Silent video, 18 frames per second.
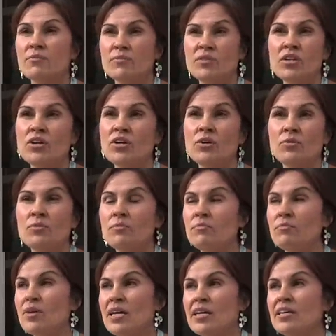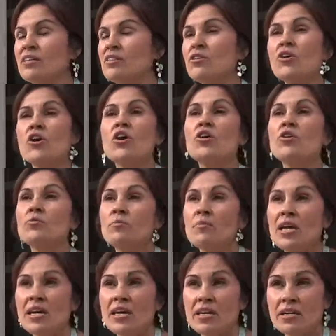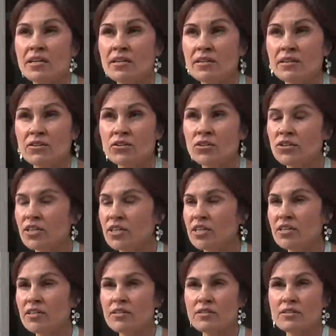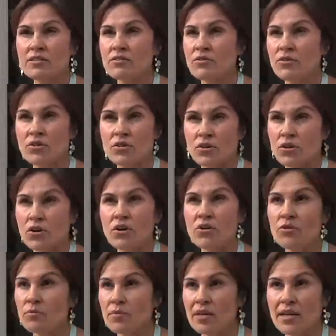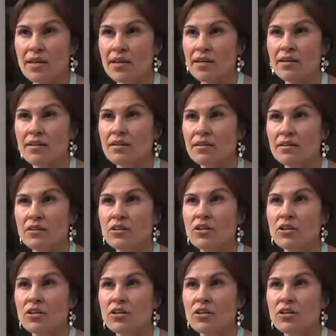you know, making their homemade cookies or their homemade,